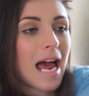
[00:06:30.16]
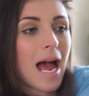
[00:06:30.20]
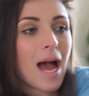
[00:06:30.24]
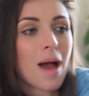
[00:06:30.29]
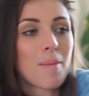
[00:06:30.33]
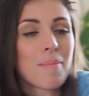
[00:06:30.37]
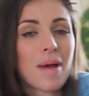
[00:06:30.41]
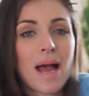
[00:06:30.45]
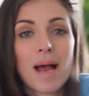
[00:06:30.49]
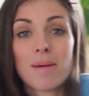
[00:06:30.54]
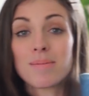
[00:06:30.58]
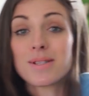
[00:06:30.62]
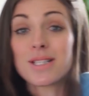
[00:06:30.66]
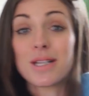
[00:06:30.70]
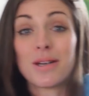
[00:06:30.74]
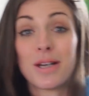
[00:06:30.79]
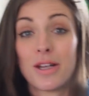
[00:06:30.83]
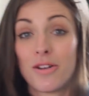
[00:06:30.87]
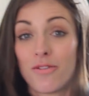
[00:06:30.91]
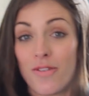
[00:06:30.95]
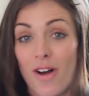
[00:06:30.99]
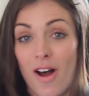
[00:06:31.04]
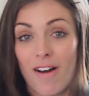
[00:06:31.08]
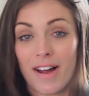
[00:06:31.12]
nap,
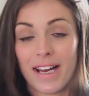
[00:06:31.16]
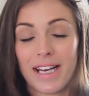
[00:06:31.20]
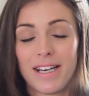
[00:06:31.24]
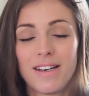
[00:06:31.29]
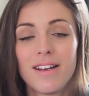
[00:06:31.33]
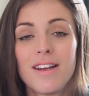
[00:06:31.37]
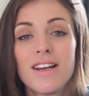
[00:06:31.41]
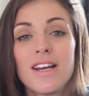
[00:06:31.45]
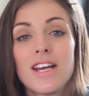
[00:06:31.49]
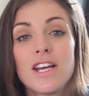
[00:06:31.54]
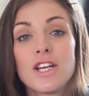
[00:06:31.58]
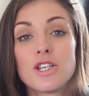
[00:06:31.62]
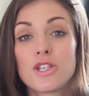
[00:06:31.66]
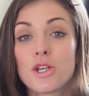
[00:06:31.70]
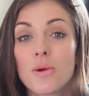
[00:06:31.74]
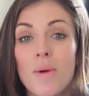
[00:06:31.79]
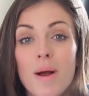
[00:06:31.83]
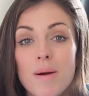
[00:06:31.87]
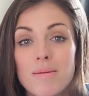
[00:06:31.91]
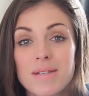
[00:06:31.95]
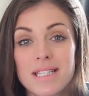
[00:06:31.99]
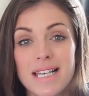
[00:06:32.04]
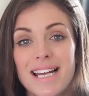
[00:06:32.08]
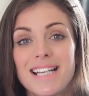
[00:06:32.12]
absolutely fine. 2
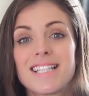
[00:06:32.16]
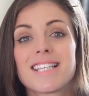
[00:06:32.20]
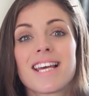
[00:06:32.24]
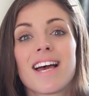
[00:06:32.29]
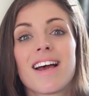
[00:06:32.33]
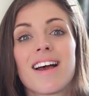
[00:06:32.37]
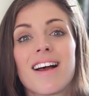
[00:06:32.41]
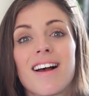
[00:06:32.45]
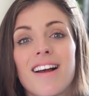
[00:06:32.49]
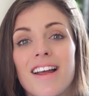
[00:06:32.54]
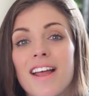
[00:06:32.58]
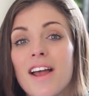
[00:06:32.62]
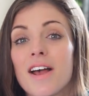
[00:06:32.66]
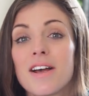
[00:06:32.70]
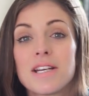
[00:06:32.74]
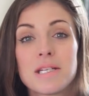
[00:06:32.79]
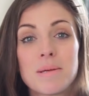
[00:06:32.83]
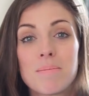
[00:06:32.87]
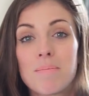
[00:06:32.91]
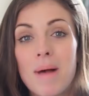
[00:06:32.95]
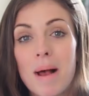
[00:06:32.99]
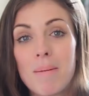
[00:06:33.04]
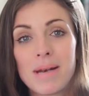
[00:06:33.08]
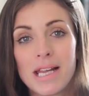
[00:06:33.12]
hours later, I heard
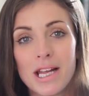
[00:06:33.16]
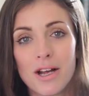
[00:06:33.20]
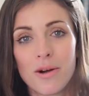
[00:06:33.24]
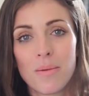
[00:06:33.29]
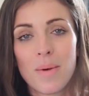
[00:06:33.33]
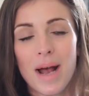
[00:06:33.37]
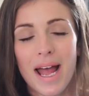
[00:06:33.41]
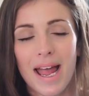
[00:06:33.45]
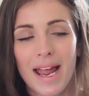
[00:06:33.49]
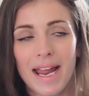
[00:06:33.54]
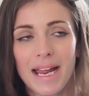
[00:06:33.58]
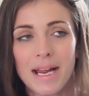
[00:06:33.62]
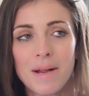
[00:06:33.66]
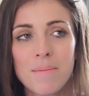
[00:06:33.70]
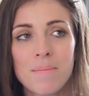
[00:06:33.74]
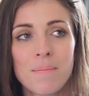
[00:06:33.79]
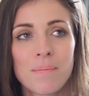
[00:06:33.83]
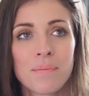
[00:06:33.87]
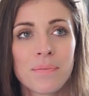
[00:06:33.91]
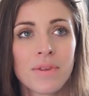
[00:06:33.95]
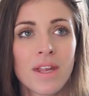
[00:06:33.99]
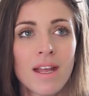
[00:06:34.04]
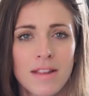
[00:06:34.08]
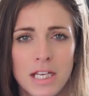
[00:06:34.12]
him babbling away.
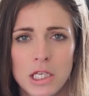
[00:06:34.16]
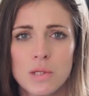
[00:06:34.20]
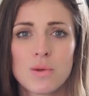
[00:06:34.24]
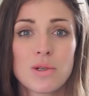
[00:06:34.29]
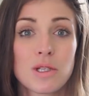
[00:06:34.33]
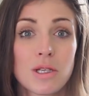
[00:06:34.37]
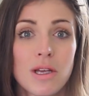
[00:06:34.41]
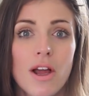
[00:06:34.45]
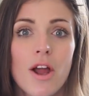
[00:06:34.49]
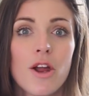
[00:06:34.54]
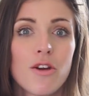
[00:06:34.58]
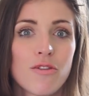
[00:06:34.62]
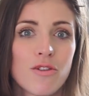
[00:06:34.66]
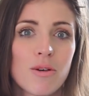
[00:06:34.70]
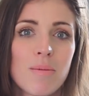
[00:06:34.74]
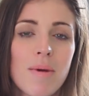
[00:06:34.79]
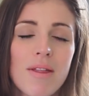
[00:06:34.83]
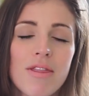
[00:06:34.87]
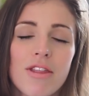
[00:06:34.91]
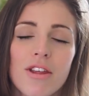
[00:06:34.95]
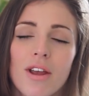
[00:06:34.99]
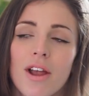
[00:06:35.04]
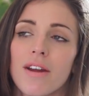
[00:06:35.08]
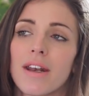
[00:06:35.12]
This was over a
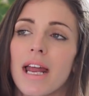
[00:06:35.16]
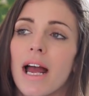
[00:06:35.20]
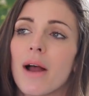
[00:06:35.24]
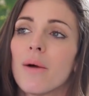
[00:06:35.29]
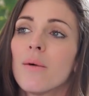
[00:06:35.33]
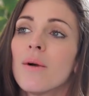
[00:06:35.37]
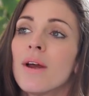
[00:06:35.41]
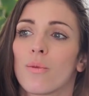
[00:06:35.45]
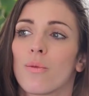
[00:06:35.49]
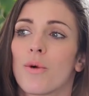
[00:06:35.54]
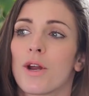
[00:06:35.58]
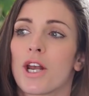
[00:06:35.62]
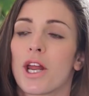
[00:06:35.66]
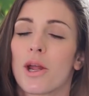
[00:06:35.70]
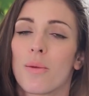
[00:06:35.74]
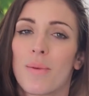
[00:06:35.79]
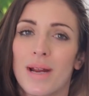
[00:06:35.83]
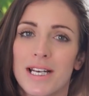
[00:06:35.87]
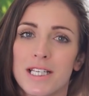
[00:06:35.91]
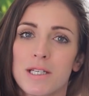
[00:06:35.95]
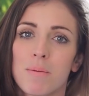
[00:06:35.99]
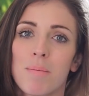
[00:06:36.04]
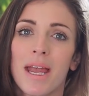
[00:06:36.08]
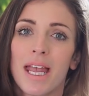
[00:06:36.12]
month ago now. When I
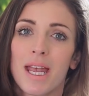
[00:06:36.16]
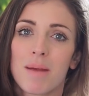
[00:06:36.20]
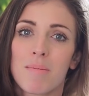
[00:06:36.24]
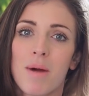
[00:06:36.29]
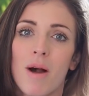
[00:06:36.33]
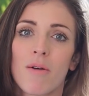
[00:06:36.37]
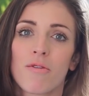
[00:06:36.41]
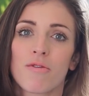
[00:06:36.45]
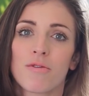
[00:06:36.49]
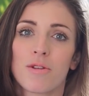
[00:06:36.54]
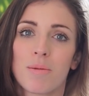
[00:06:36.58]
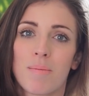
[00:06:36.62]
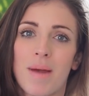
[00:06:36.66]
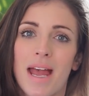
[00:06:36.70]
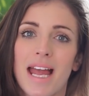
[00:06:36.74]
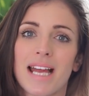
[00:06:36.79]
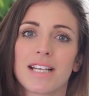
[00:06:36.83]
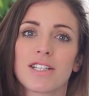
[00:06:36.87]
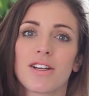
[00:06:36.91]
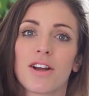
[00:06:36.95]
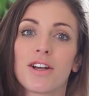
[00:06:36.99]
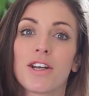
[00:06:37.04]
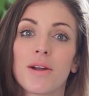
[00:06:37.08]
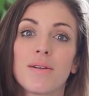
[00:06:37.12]
went to pick him up from the
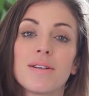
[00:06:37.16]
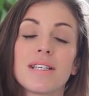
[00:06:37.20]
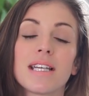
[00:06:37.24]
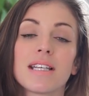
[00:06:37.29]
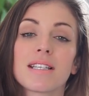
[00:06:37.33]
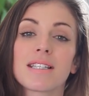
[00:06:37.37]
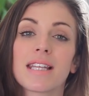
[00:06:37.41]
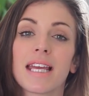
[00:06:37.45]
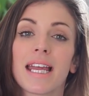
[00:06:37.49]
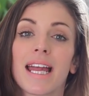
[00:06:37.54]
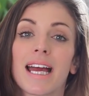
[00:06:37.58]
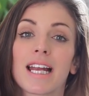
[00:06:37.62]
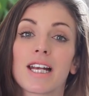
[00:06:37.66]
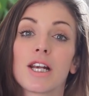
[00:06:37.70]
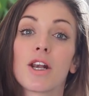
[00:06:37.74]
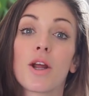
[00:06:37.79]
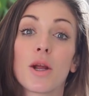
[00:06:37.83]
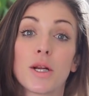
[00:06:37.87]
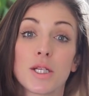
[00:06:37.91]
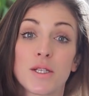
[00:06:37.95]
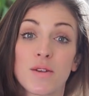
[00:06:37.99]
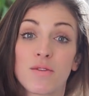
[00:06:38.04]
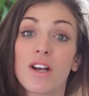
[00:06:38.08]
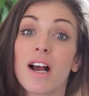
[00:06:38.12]
bed, I noticed that he had
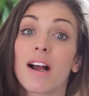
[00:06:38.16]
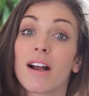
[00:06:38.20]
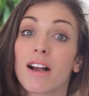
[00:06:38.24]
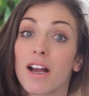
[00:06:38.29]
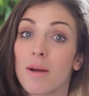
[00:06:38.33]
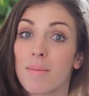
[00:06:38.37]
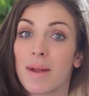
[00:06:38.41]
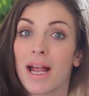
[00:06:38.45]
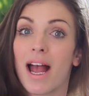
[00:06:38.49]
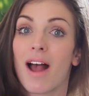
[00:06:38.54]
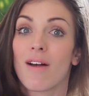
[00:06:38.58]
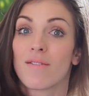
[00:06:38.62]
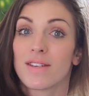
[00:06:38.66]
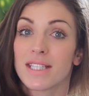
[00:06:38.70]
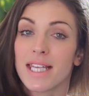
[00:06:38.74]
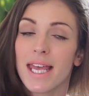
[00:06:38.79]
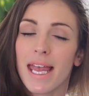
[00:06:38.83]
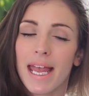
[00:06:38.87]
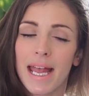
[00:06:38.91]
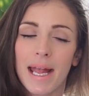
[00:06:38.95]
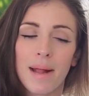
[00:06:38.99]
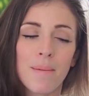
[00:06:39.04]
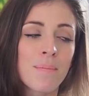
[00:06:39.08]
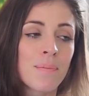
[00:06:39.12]
loads of gunk coming out of his
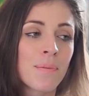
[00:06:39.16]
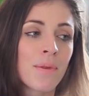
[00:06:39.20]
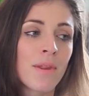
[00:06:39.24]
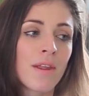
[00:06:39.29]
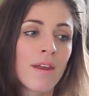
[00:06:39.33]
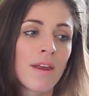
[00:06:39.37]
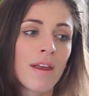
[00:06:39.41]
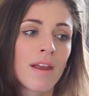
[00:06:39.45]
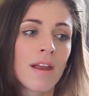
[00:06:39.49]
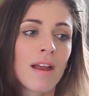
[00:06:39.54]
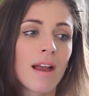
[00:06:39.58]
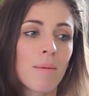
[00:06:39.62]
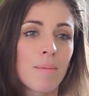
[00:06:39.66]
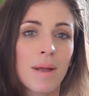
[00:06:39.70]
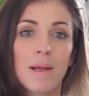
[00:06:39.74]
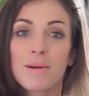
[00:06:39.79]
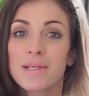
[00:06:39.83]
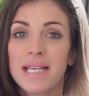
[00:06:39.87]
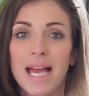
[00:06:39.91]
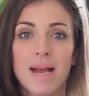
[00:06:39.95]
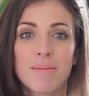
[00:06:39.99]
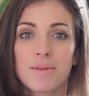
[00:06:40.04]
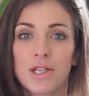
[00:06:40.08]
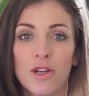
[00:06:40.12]
ear. He
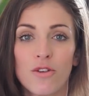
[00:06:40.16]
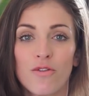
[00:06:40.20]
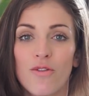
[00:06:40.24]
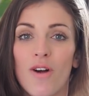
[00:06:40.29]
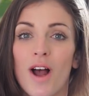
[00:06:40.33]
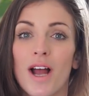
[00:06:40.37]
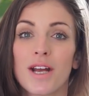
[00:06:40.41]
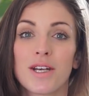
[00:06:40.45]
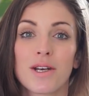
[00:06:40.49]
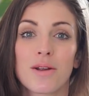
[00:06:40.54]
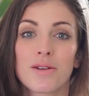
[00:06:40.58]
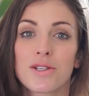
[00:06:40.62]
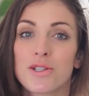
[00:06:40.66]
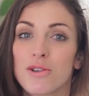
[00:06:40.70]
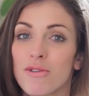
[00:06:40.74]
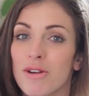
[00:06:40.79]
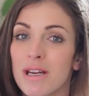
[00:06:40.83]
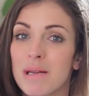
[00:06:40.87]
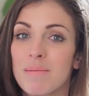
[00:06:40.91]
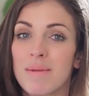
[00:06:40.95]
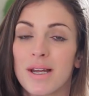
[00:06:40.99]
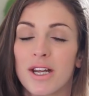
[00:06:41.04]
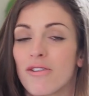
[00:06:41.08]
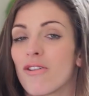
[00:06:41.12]
was absolutely fine, no
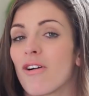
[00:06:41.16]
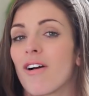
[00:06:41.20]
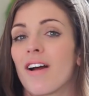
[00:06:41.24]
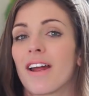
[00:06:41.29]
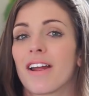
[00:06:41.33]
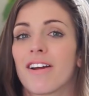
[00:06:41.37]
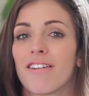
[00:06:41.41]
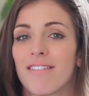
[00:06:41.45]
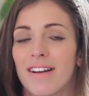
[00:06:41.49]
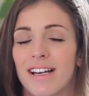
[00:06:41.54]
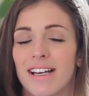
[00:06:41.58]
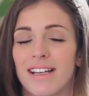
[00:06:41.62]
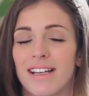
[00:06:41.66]
screaming, crying or